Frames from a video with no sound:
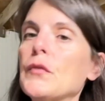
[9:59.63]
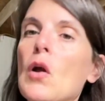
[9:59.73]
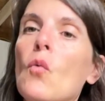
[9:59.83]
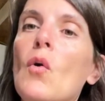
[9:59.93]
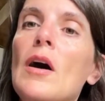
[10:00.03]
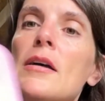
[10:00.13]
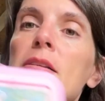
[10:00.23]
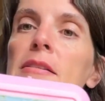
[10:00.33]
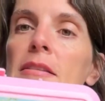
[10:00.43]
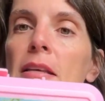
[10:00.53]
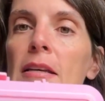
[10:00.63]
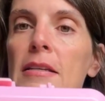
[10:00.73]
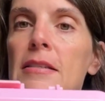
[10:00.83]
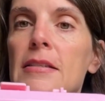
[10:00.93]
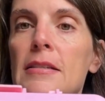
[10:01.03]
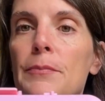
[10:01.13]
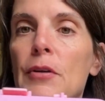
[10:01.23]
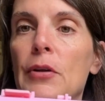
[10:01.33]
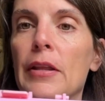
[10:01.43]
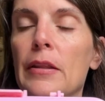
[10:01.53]
was this
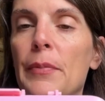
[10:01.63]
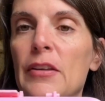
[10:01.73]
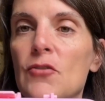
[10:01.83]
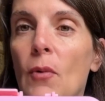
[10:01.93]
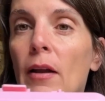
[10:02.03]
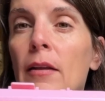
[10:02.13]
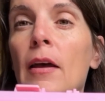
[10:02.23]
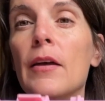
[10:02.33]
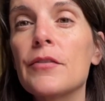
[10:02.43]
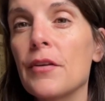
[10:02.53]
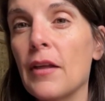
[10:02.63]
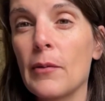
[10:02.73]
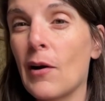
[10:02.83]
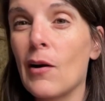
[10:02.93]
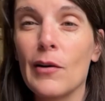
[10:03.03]
Beauty and the Beast one. So they were all